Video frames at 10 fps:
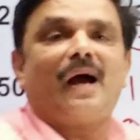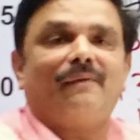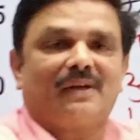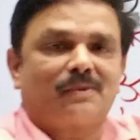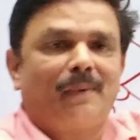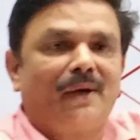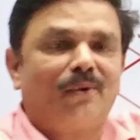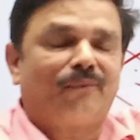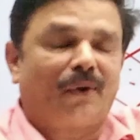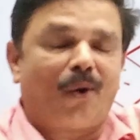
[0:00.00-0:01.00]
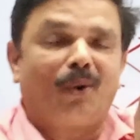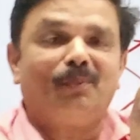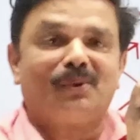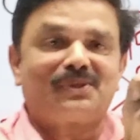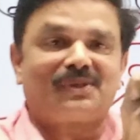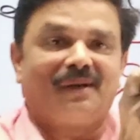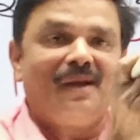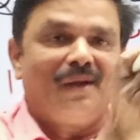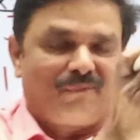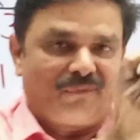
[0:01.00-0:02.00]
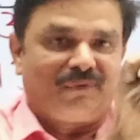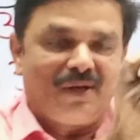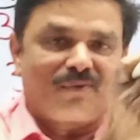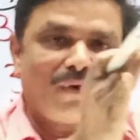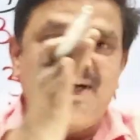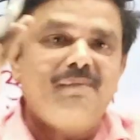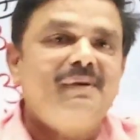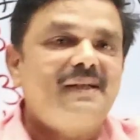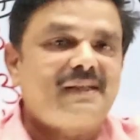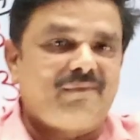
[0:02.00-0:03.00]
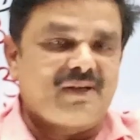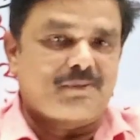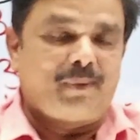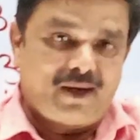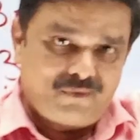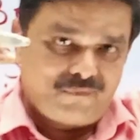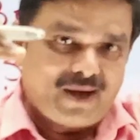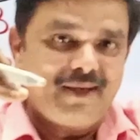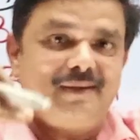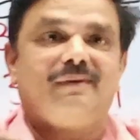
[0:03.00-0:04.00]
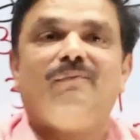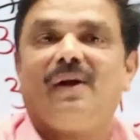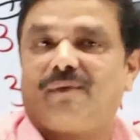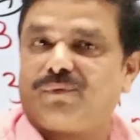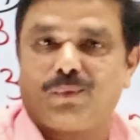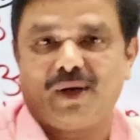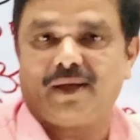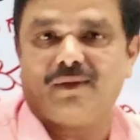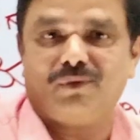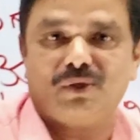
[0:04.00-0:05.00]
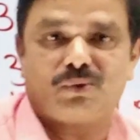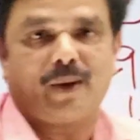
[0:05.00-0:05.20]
I've explained you for almost 15-20 minutes. I've explained why we have to take in this